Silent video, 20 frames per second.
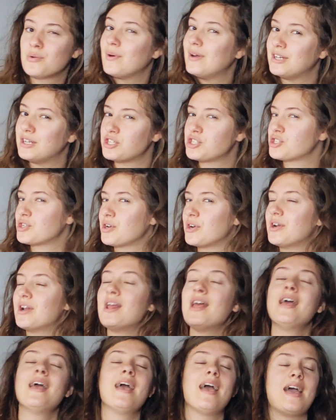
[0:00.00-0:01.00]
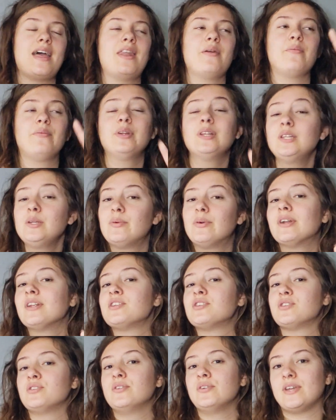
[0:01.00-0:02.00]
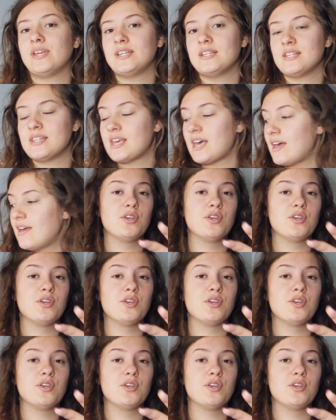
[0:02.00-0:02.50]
quite a shirt, and I really wanted to look into that.